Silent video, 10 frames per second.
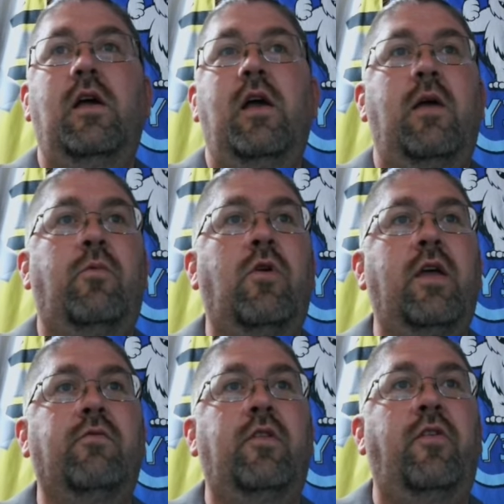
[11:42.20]
We're going to get
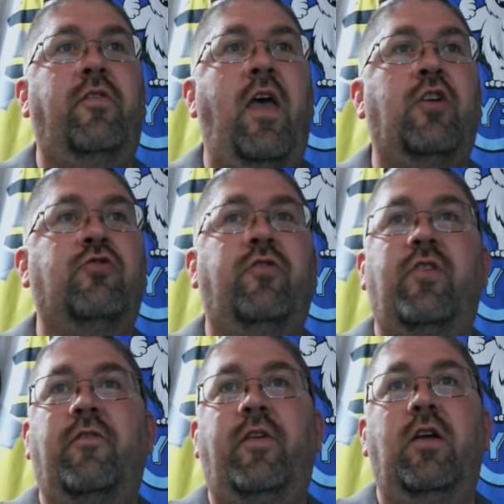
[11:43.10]
rid of this extra
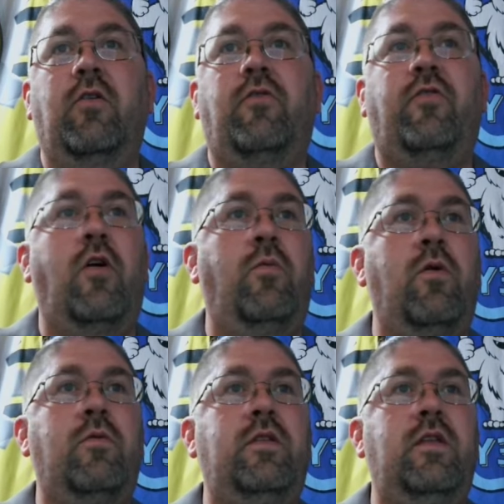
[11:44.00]
stuff here. So we
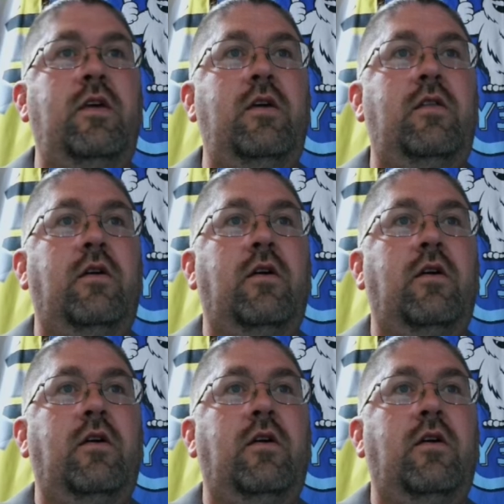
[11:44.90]
only need,